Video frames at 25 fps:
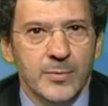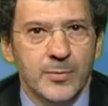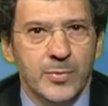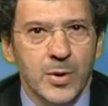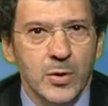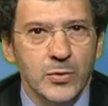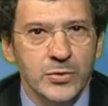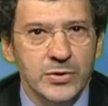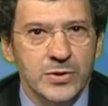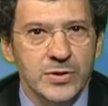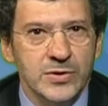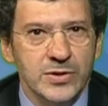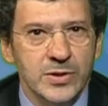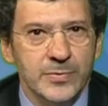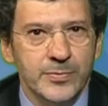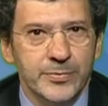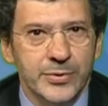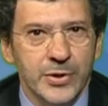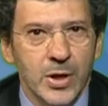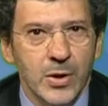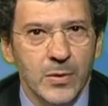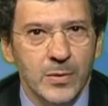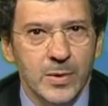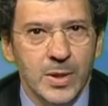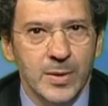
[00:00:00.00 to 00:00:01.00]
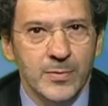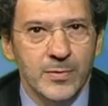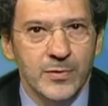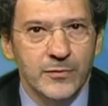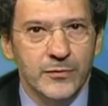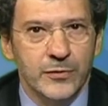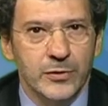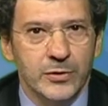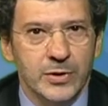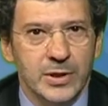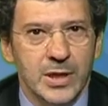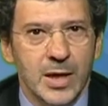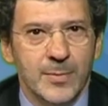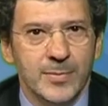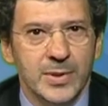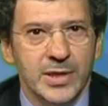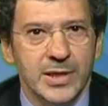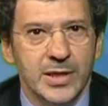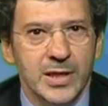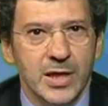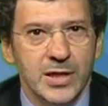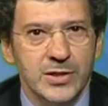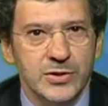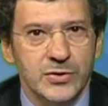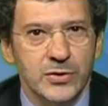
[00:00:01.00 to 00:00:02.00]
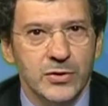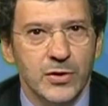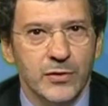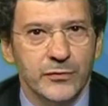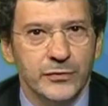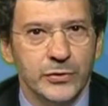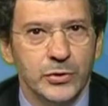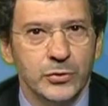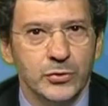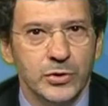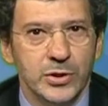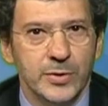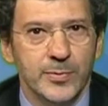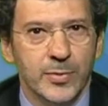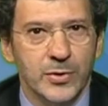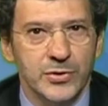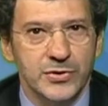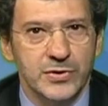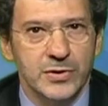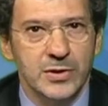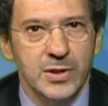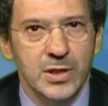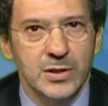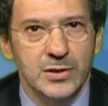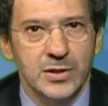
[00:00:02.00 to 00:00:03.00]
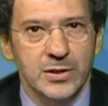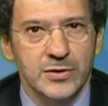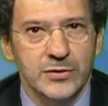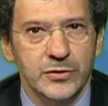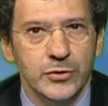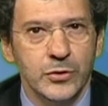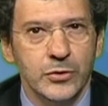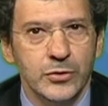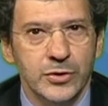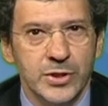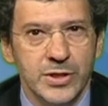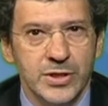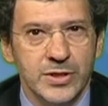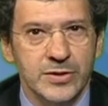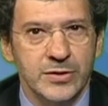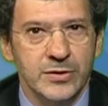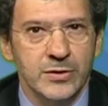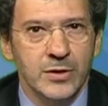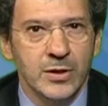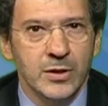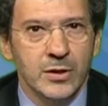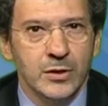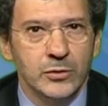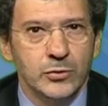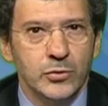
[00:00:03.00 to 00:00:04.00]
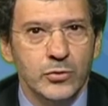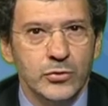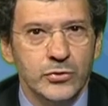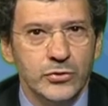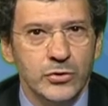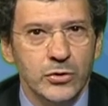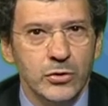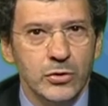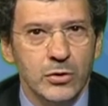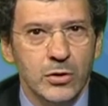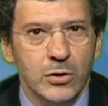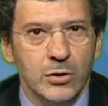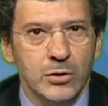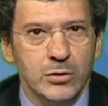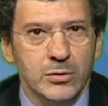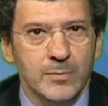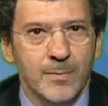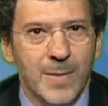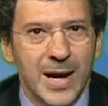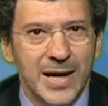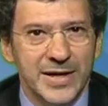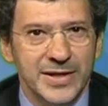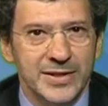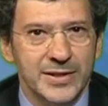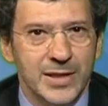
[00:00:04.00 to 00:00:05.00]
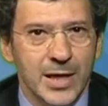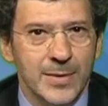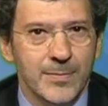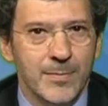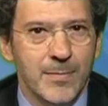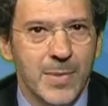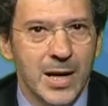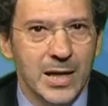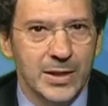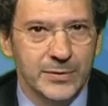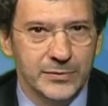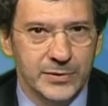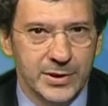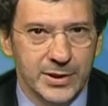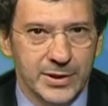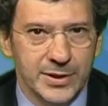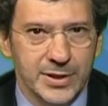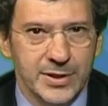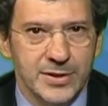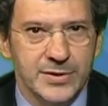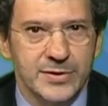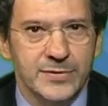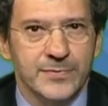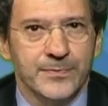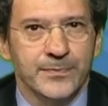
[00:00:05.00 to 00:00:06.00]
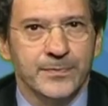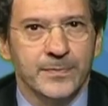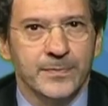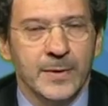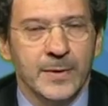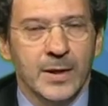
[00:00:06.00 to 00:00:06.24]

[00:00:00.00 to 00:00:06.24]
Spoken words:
poses a problem for the application of UT Possidetis Iuris to so-called maritime boundaries.